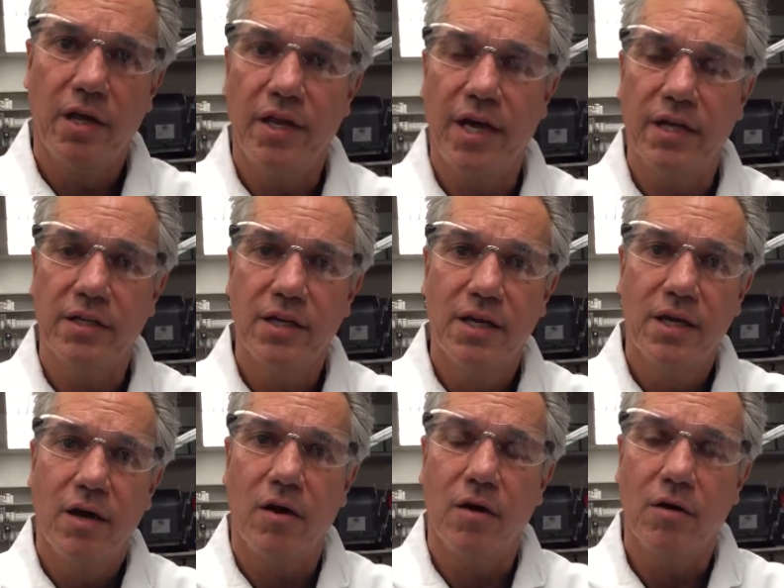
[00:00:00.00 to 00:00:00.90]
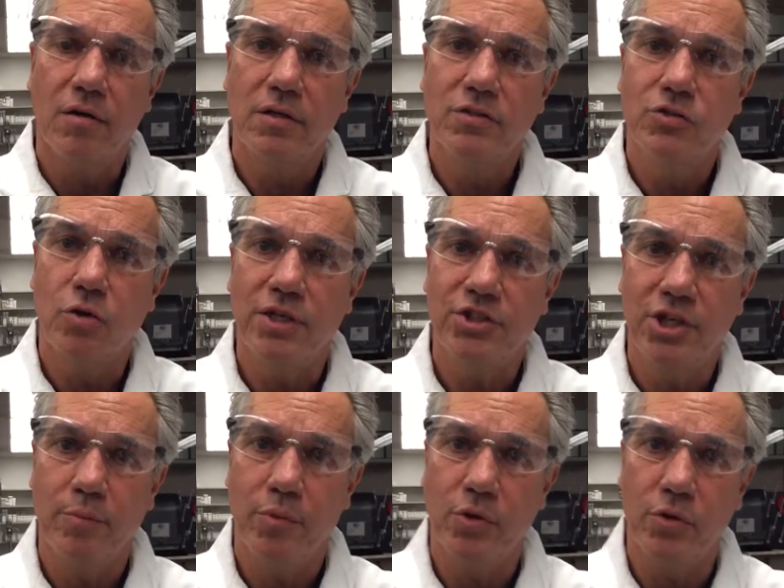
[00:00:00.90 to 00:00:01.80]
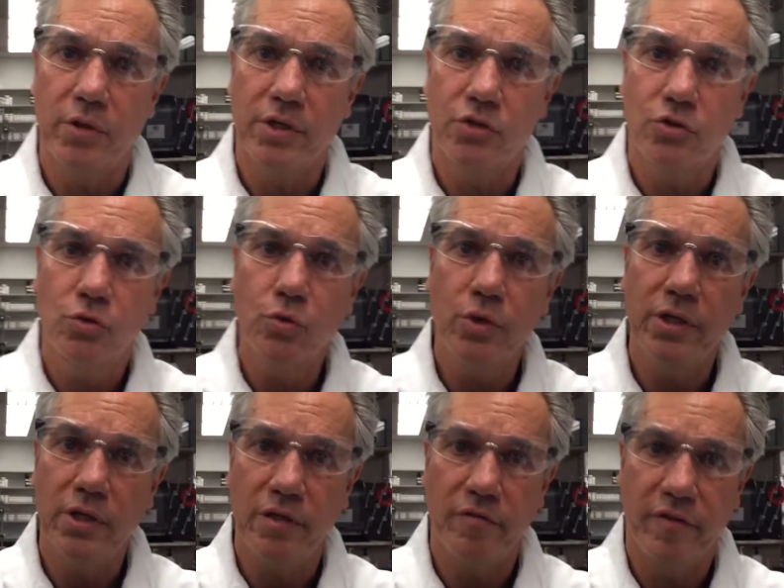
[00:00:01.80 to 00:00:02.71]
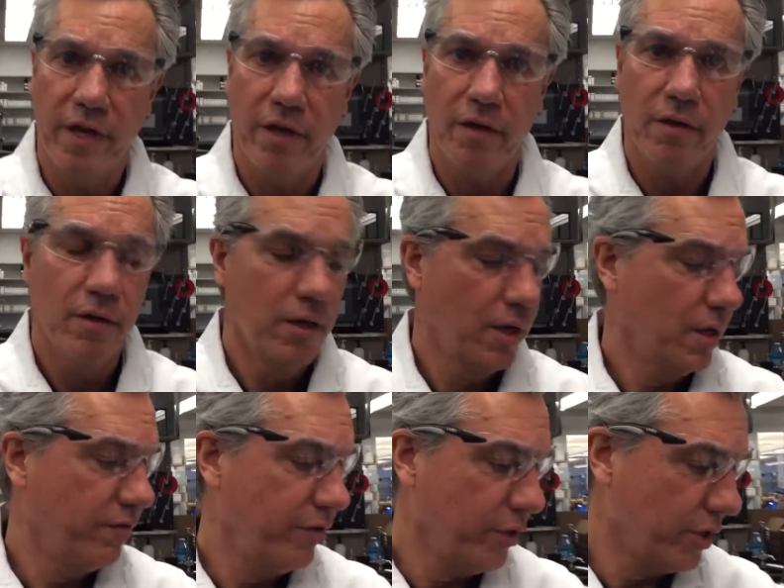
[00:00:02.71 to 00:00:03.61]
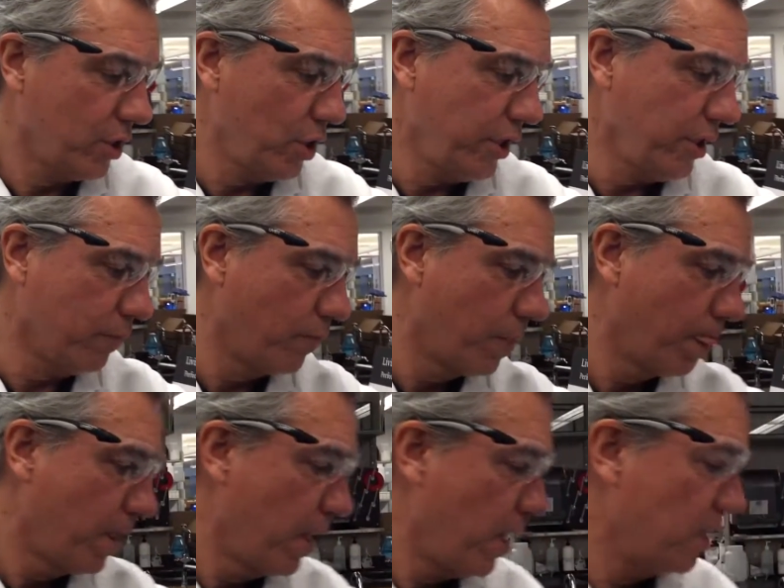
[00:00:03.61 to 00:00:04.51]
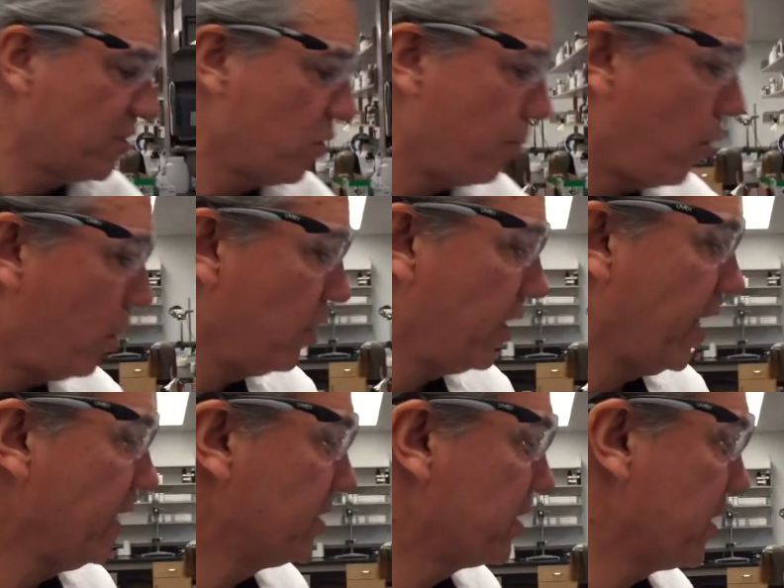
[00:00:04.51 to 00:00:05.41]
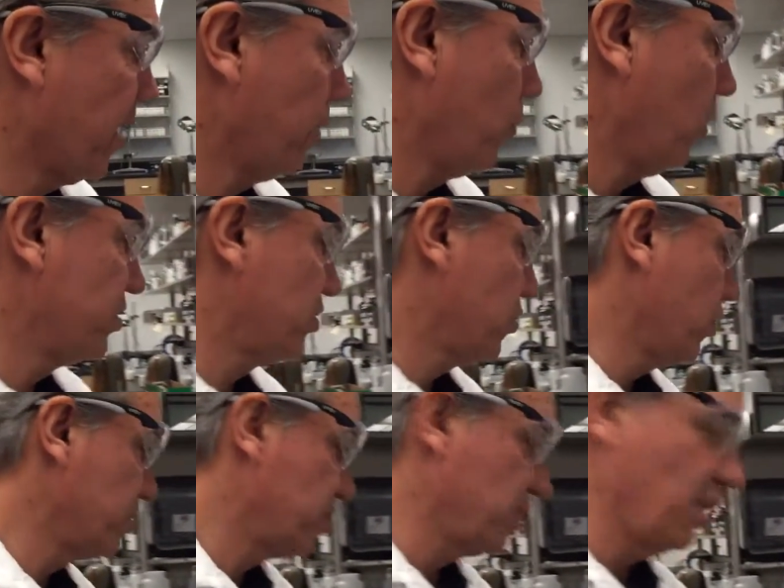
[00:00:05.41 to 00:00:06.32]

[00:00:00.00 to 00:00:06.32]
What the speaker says: that our dry shampoo can truly leave hair feeling clean. And so part of that insight was towards